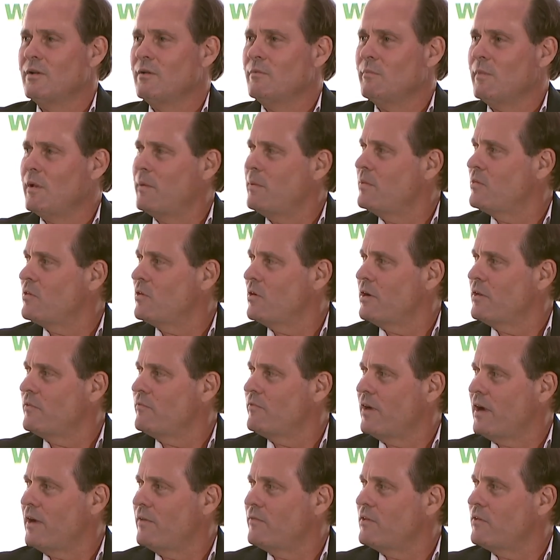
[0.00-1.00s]
maybe
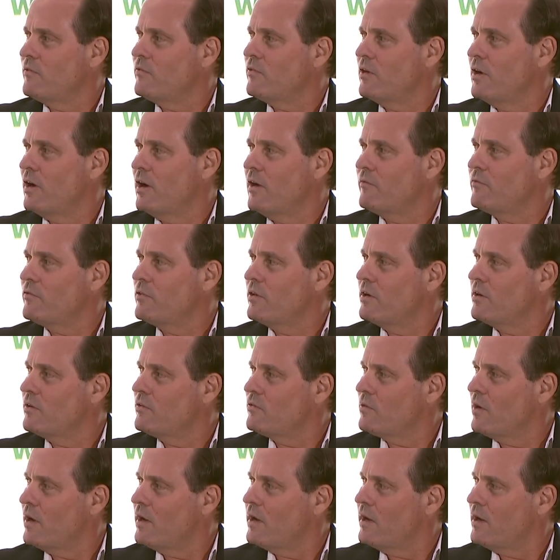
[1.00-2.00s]
35 different
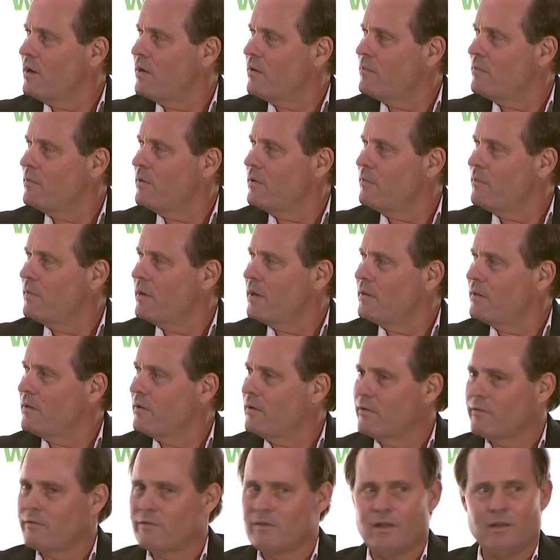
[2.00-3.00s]
offerings right now in my
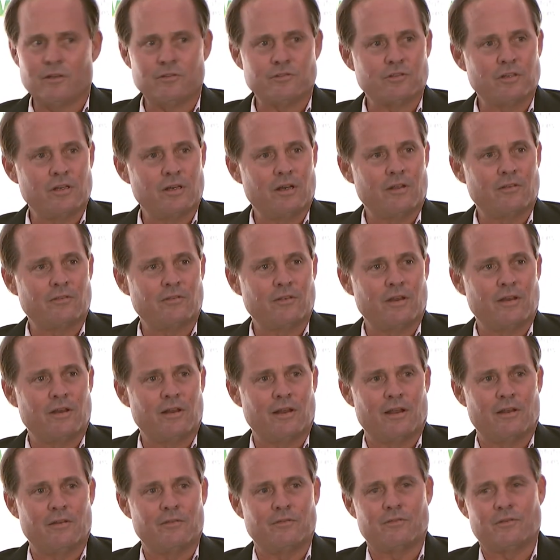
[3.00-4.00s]
little Excel sheet I send
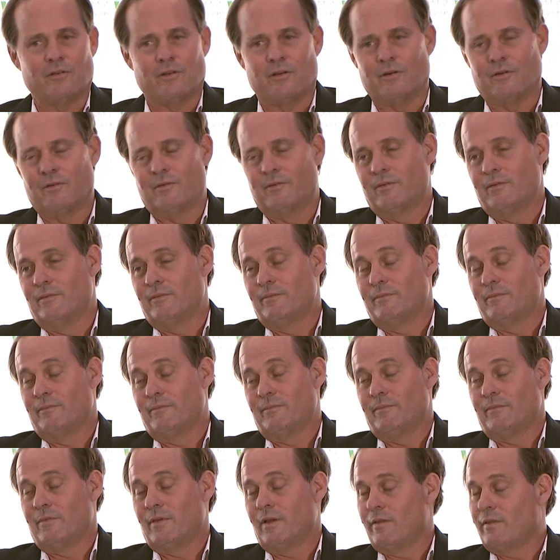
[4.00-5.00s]
out. So
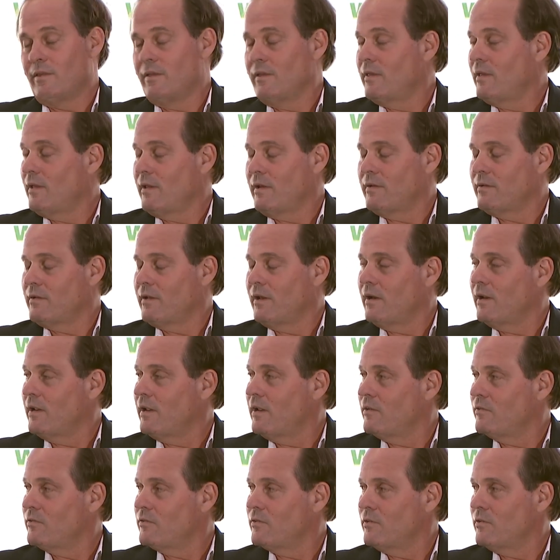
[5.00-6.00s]
I think that kind of
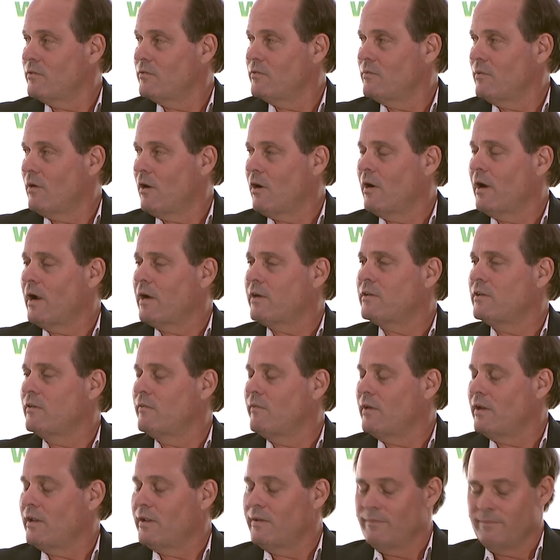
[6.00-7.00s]
answers our
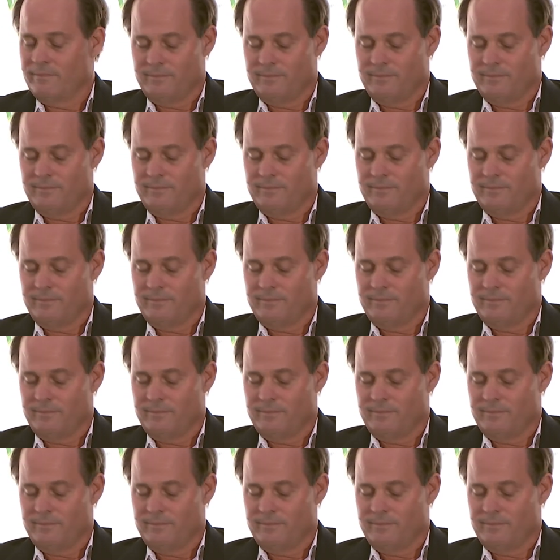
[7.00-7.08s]
activity.